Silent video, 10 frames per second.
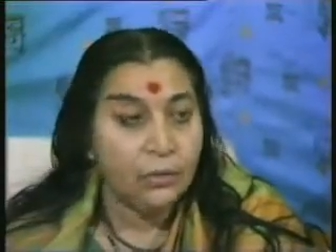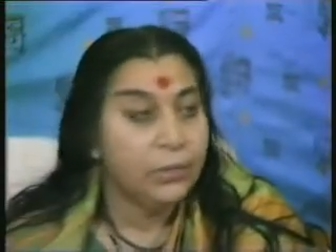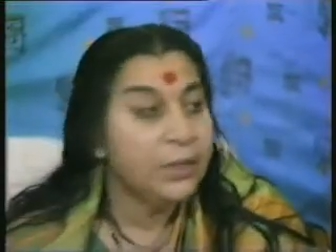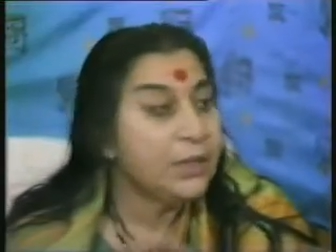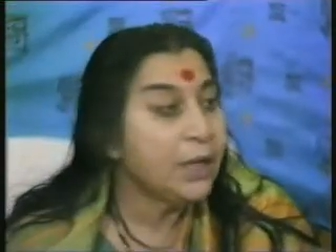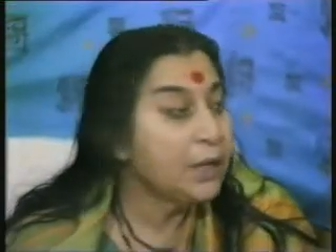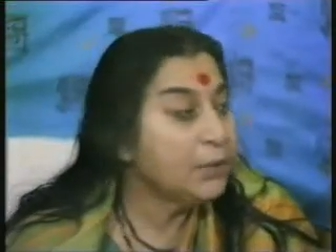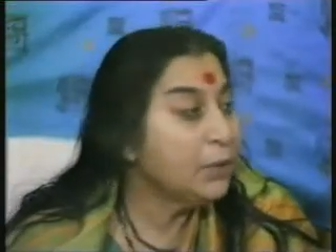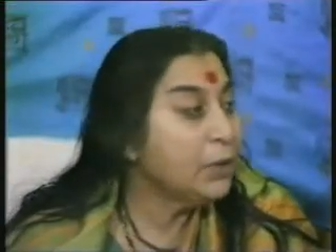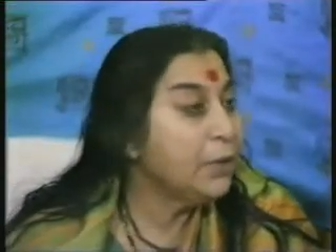you must
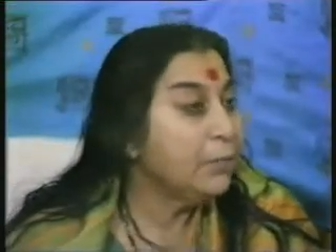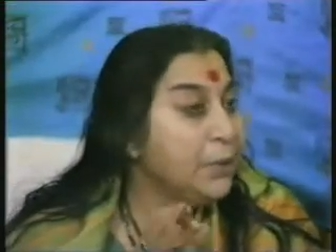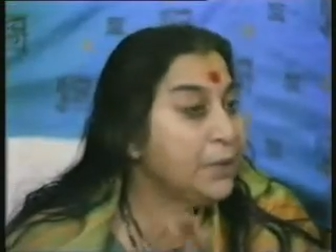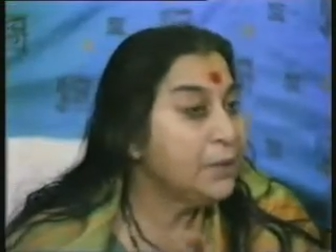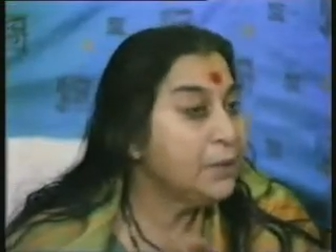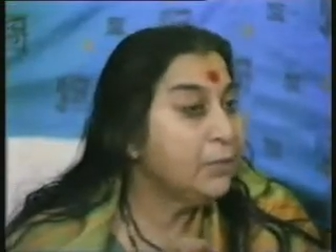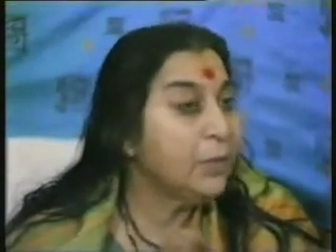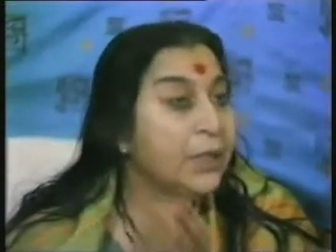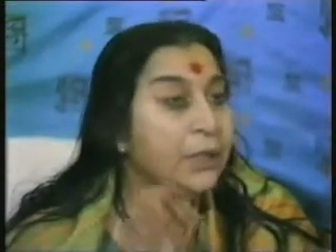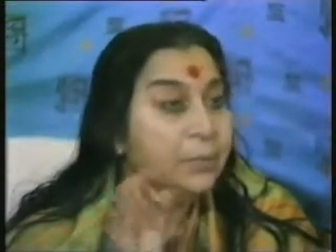ask for that bliss,
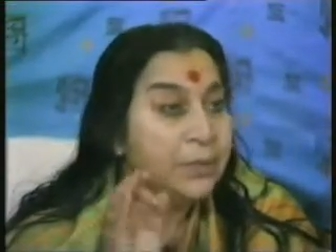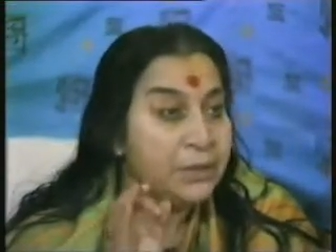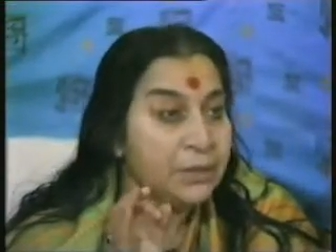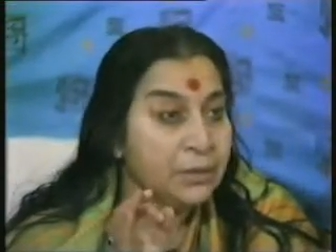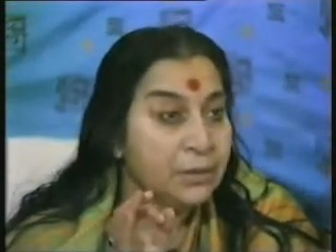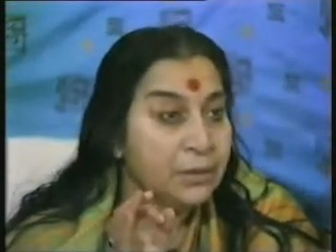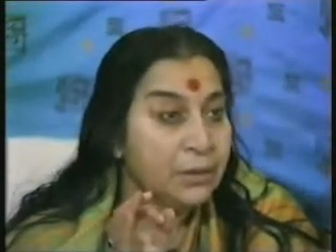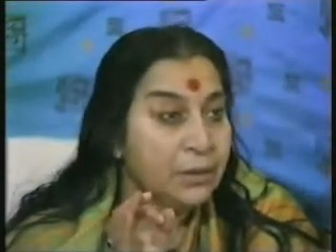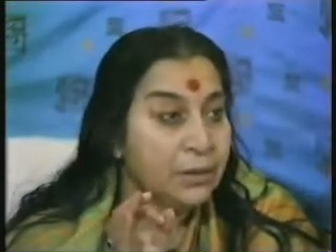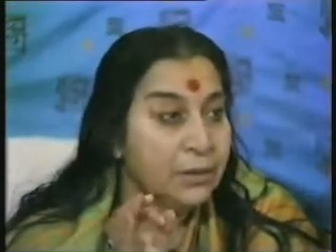for that peace.
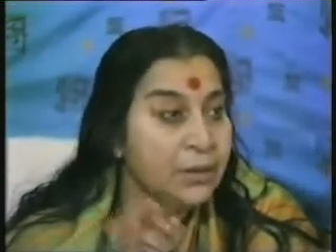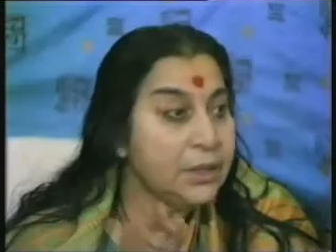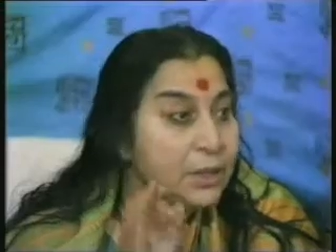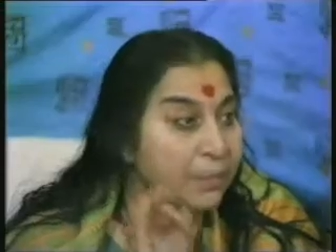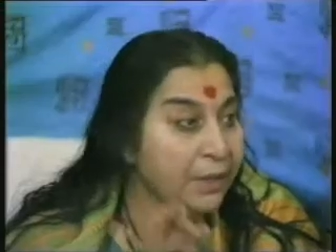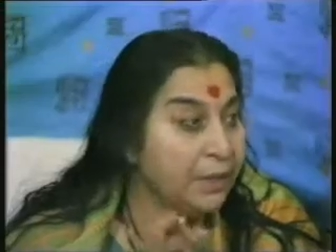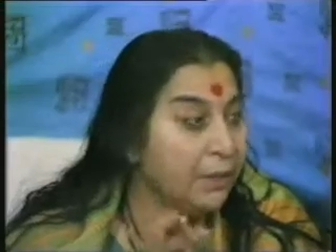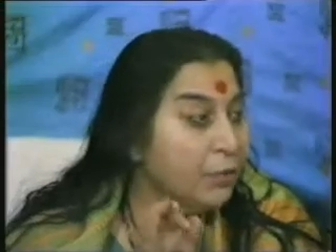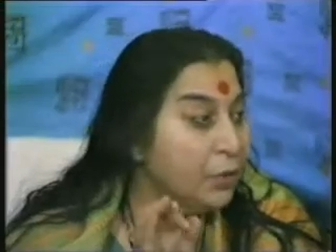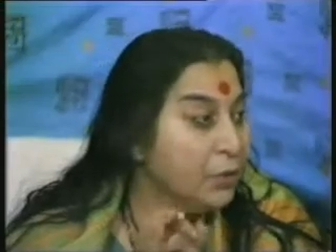This is a
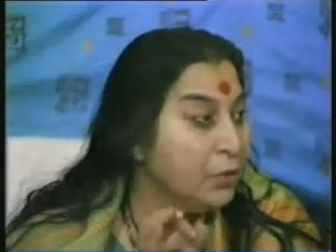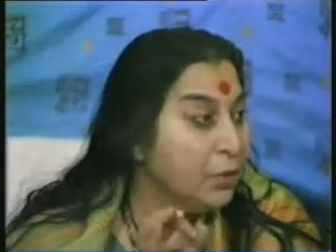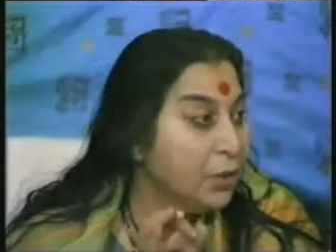mantra for you.